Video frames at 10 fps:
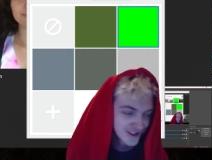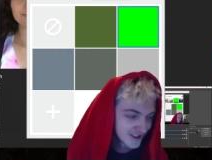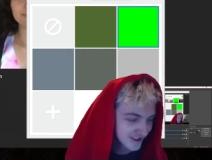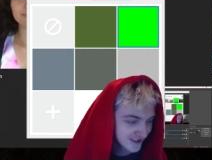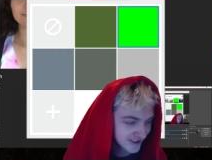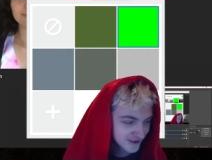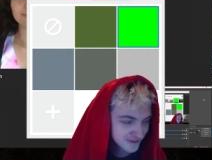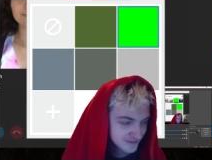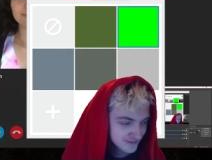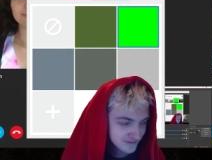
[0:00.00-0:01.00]
All right.
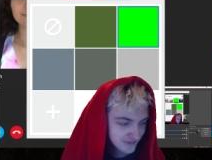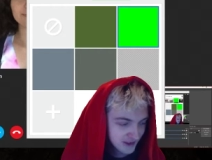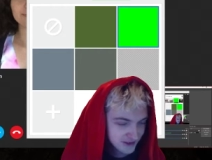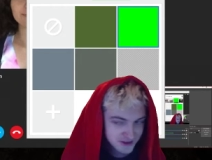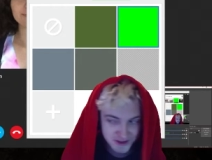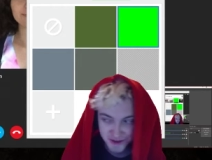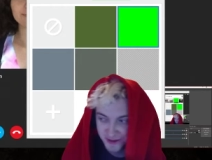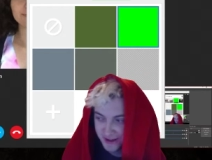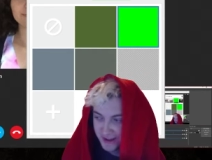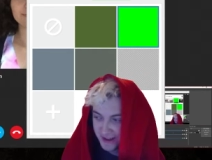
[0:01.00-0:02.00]
So,
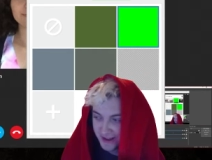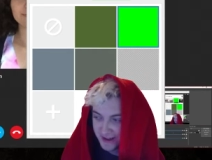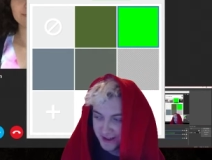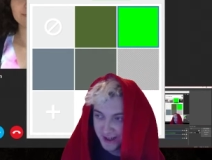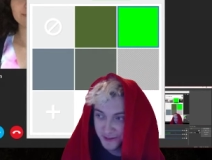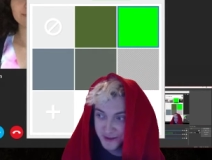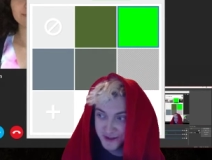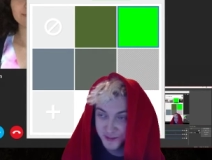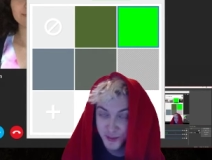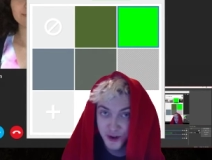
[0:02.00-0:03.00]
that was
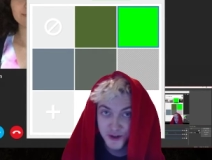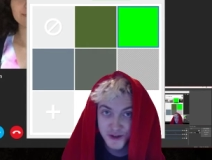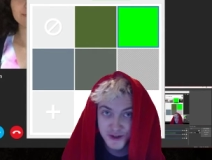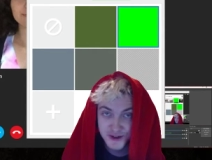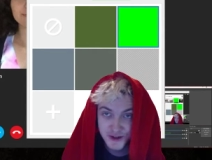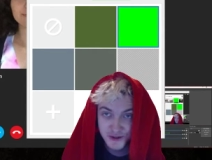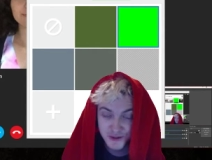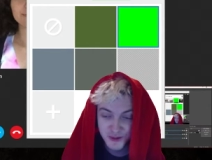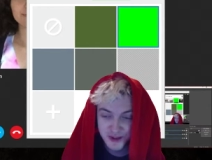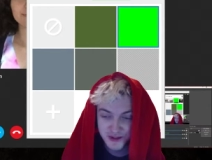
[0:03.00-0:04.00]
the part
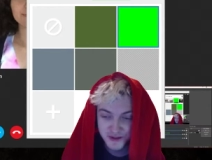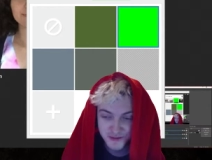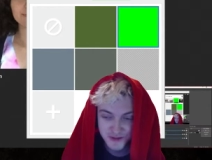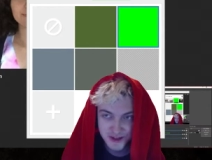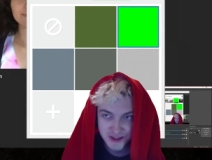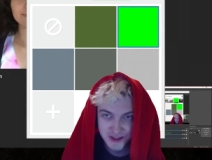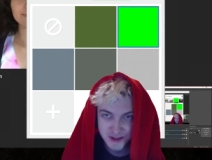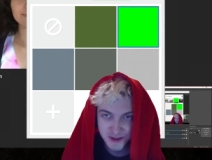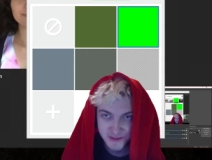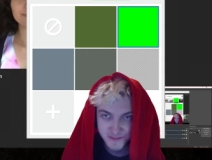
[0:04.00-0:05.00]
two of the
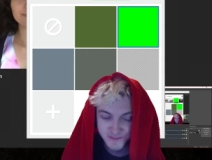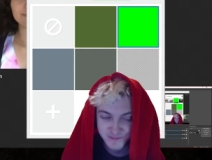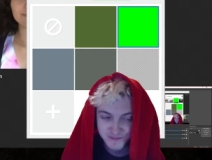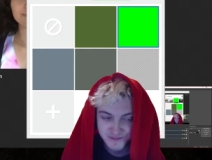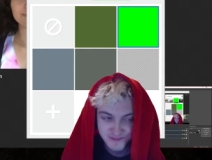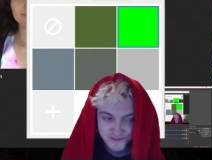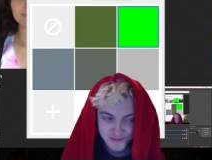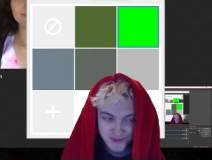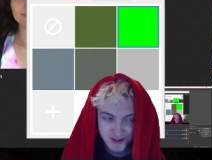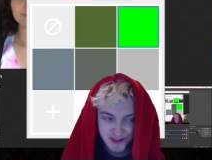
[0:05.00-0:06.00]
um
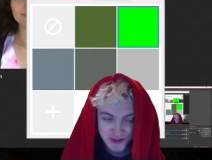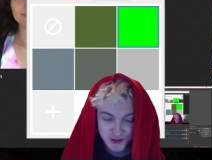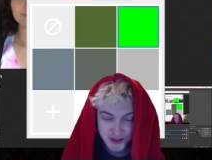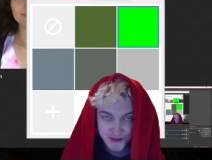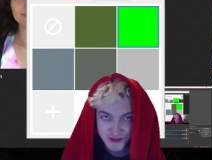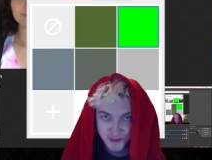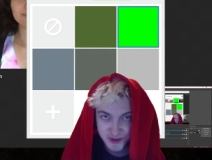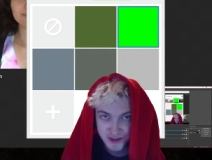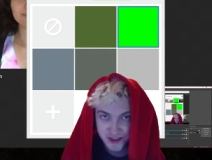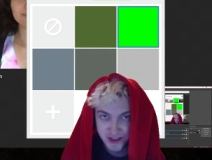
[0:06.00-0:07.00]
they TriDef
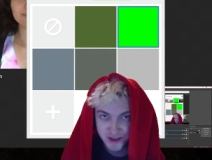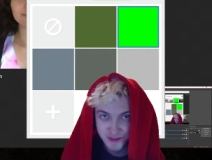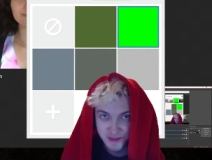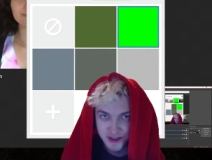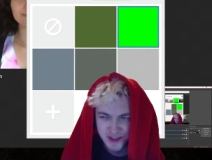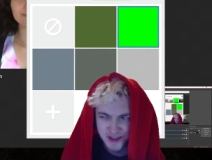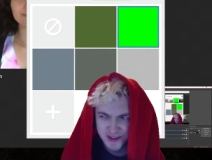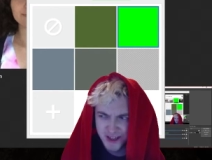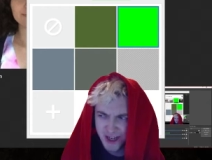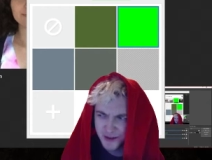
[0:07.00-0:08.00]
smart cam
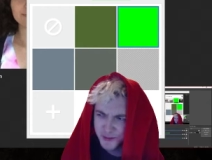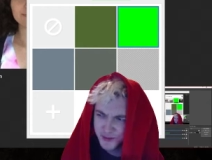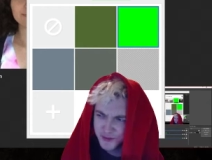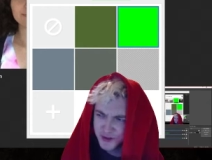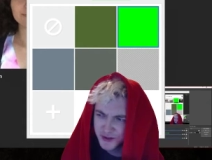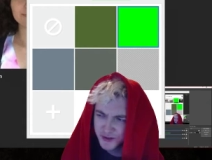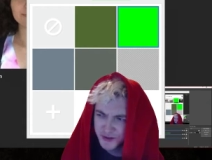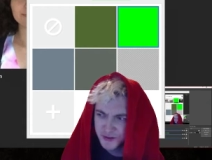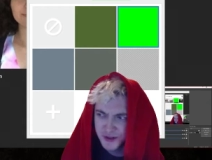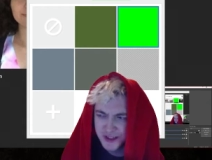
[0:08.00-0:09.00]
not
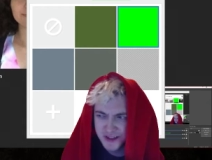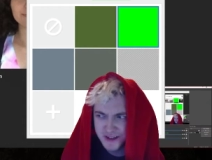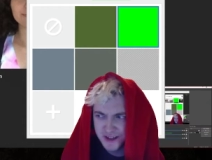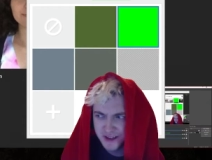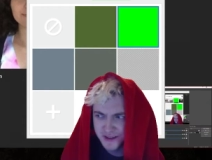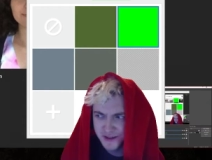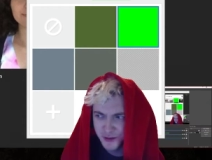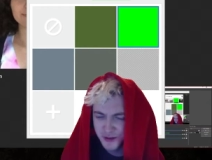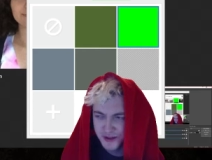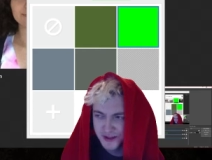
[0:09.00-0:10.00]
review in-depth
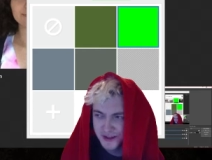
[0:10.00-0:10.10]
look